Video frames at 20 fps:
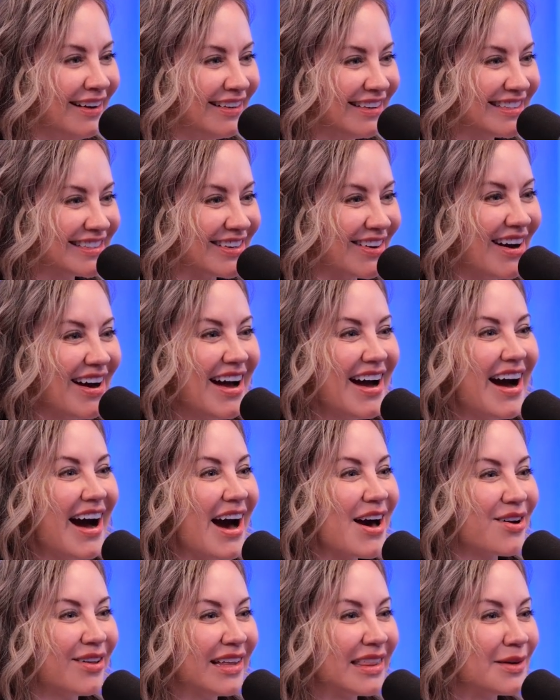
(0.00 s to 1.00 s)
So
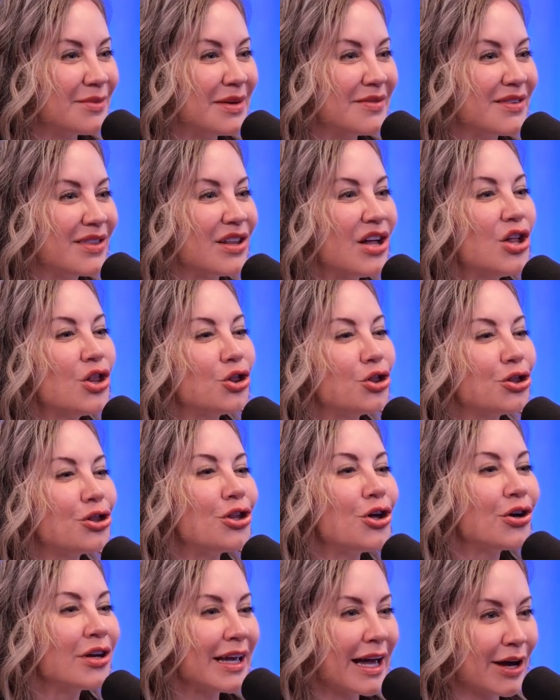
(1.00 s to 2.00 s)
I don't let them even
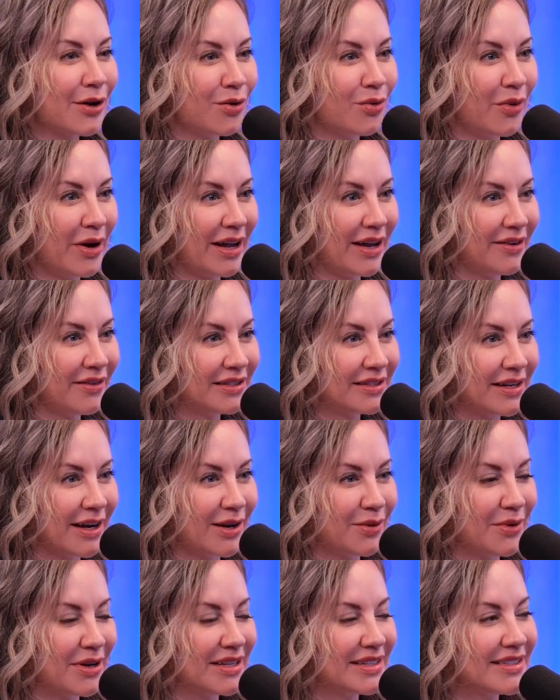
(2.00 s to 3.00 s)
look at a weight
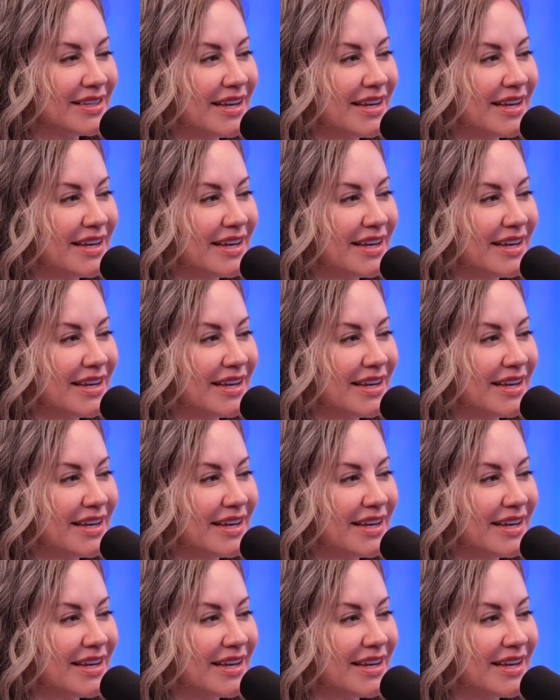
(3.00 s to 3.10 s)
sideways.